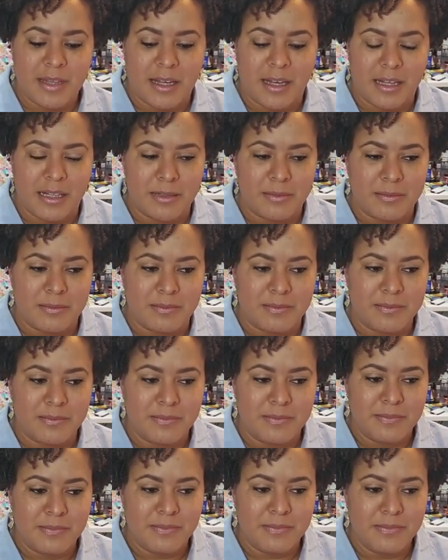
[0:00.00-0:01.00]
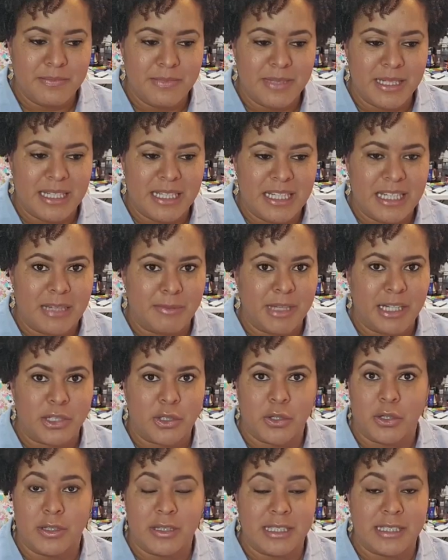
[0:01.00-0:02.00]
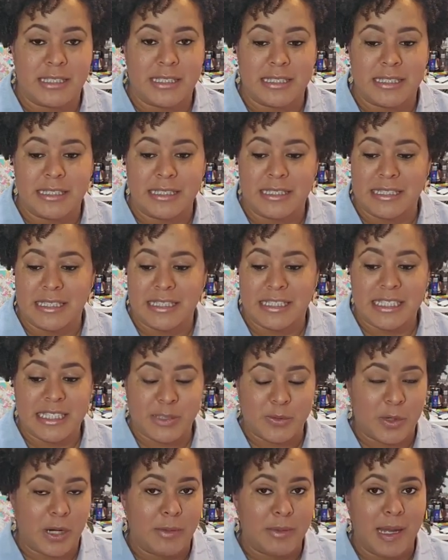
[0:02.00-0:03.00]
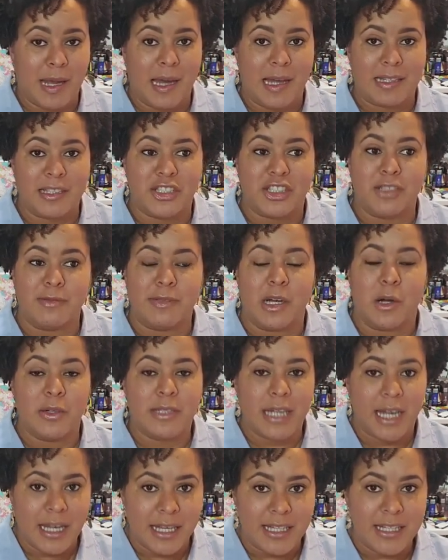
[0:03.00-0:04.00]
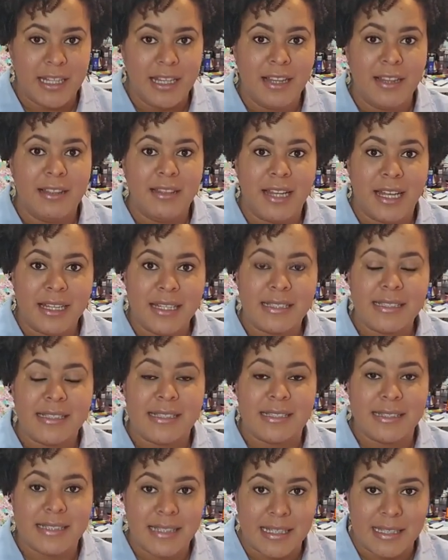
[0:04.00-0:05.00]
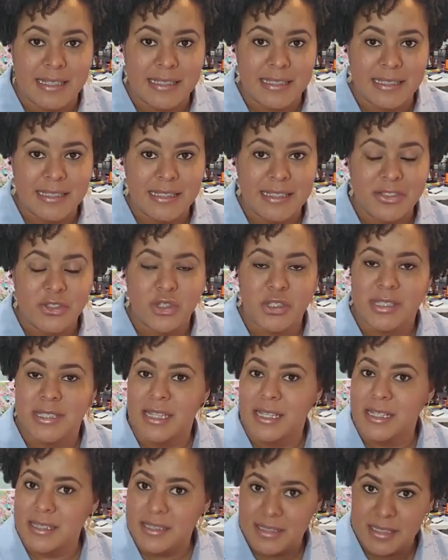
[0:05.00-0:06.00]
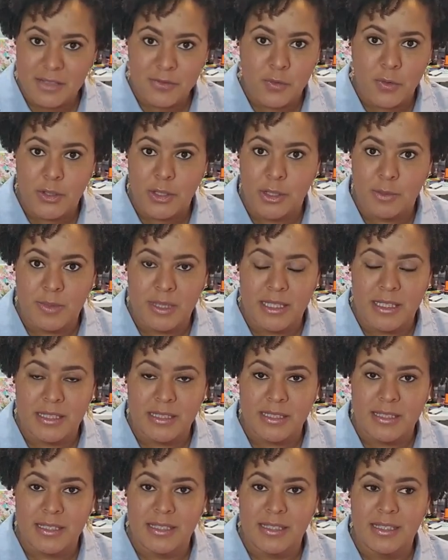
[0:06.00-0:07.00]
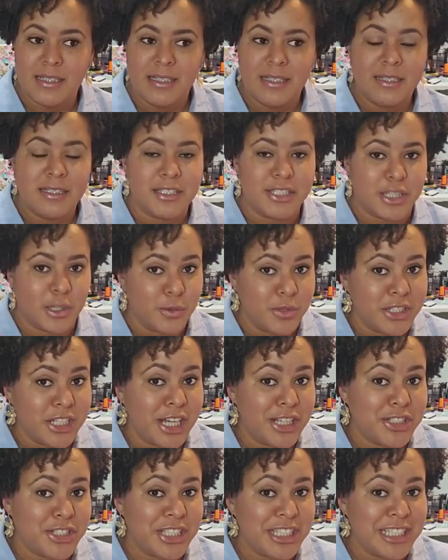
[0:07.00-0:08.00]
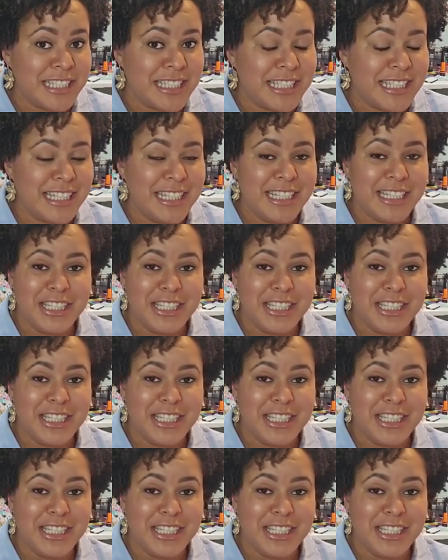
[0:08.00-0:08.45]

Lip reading: And I'm like, girl, listen, this is where I'm at. And she's like, okay, let it sit. Just let it sit for a little bit. Don't touch it.